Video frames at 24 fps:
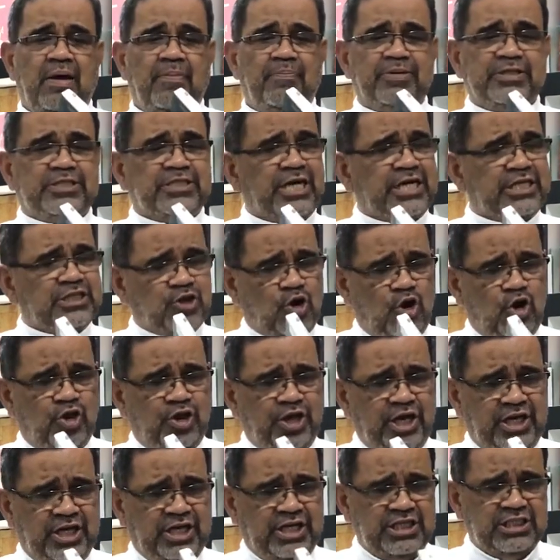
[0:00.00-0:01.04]
Besides all
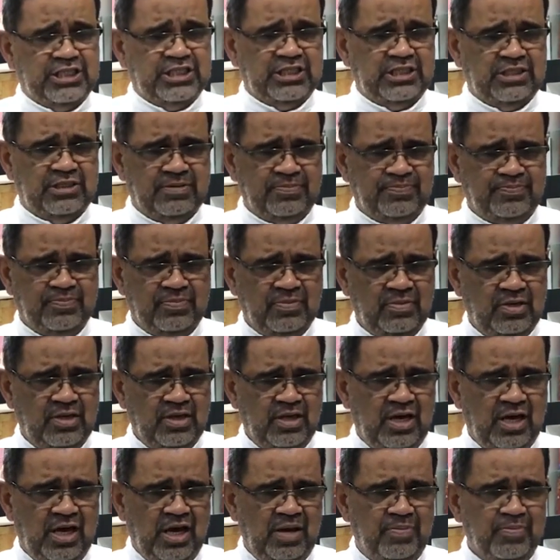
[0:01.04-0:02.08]
this,
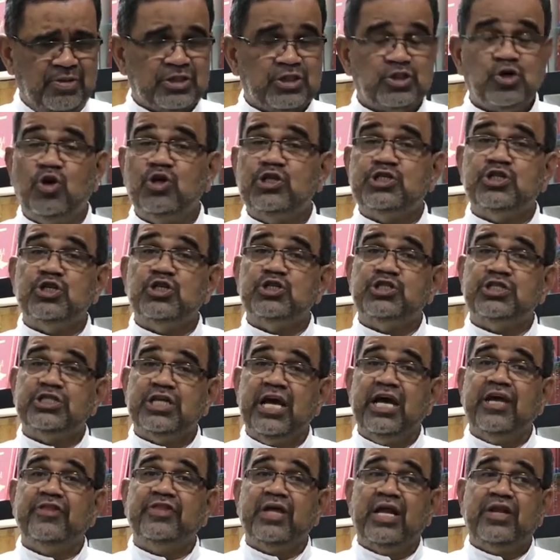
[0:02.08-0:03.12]
I must also
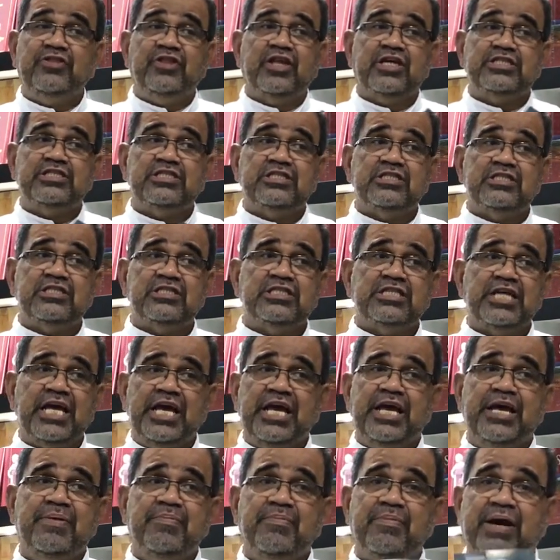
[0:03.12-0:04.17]
say that the
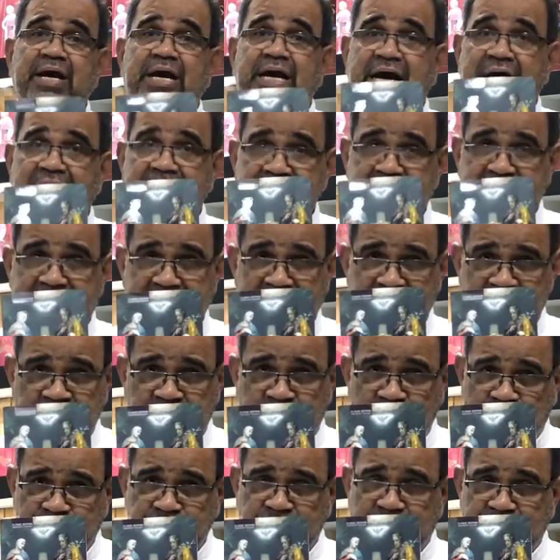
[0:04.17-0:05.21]
same
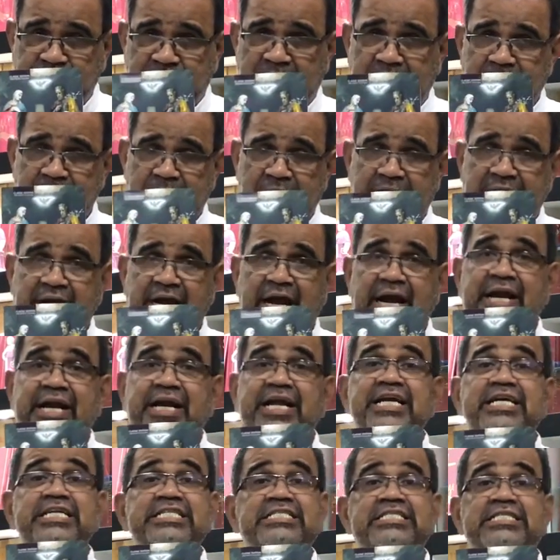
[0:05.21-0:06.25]
content of the Bible
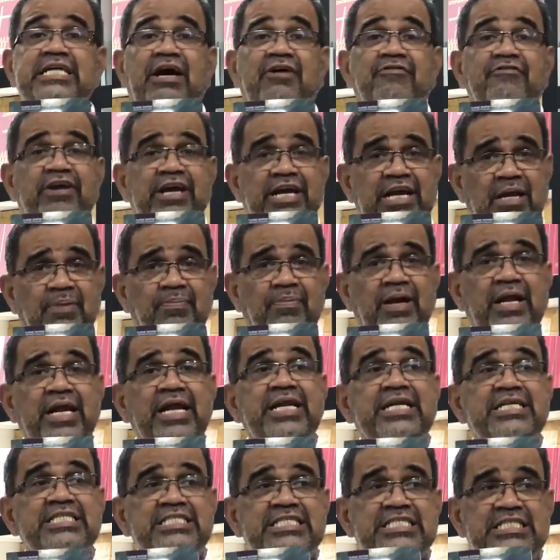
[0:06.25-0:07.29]
diary is available
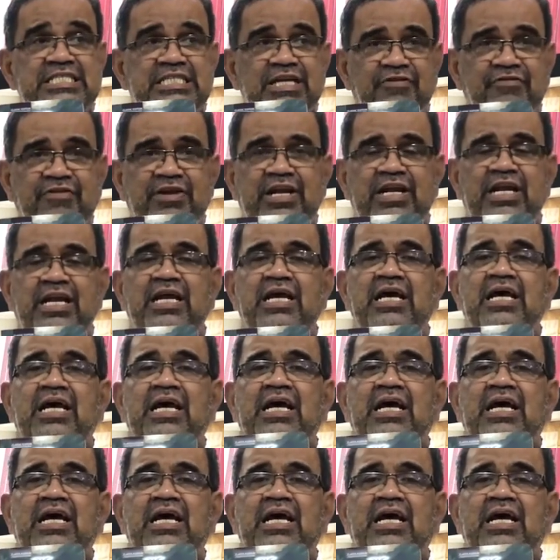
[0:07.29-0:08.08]
in 7